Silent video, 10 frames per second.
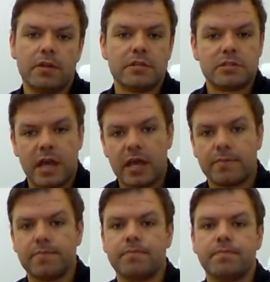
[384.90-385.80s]
the
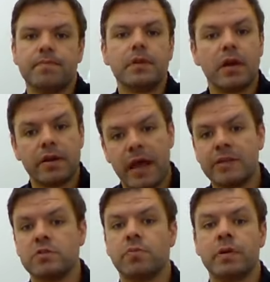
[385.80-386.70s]
same, you know,
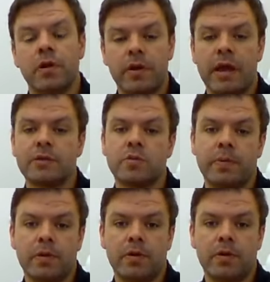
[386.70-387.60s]
nasal pillow
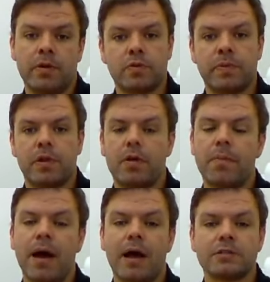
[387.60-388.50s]

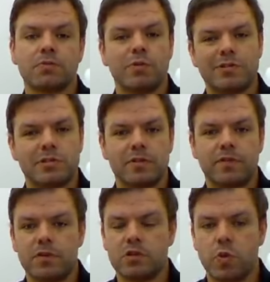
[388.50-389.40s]
mask with just a
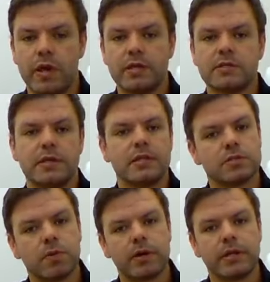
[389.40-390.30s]
few tweaks, and
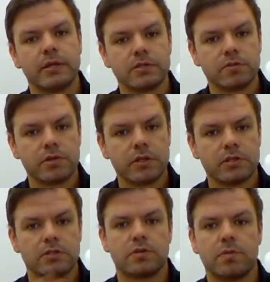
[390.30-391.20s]
this one here has really
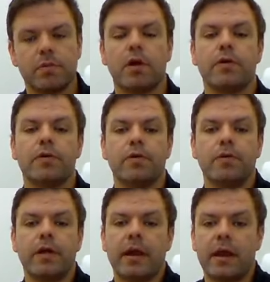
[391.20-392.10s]
just sort of blown
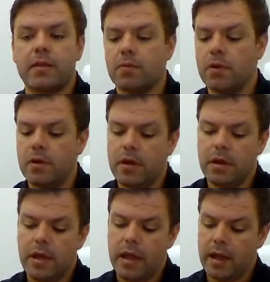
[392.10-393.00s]
all that out of
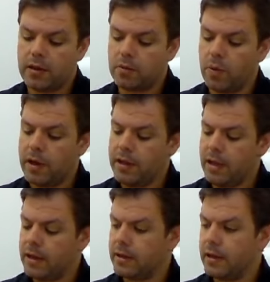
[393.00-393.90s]
the
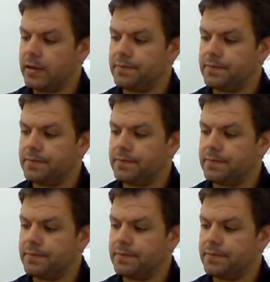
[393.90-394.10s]
way and